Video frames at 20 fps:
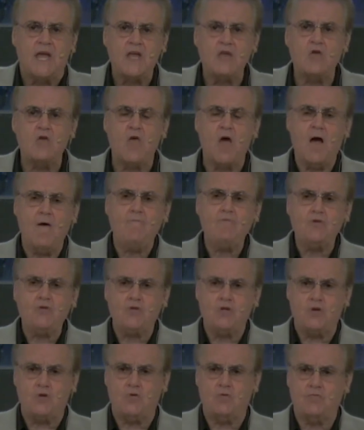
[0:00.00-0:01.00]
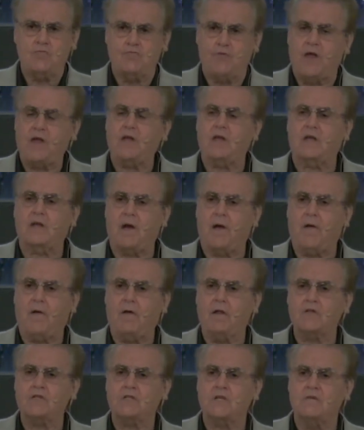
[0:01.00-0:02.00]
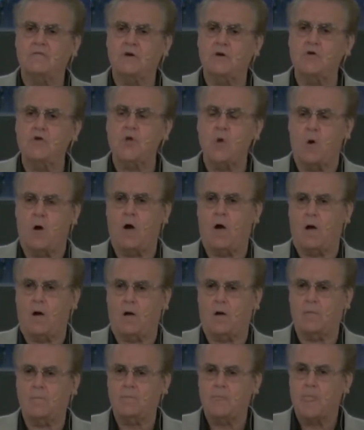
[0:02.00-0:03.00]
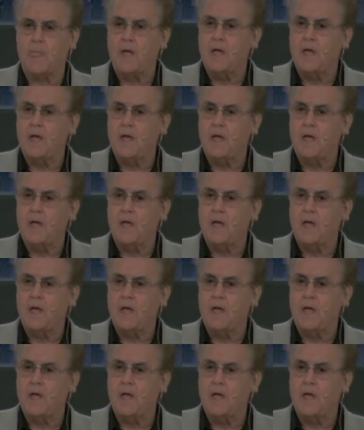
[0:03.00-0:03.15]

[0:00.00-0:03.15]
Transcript: He loves you regardless of who you are.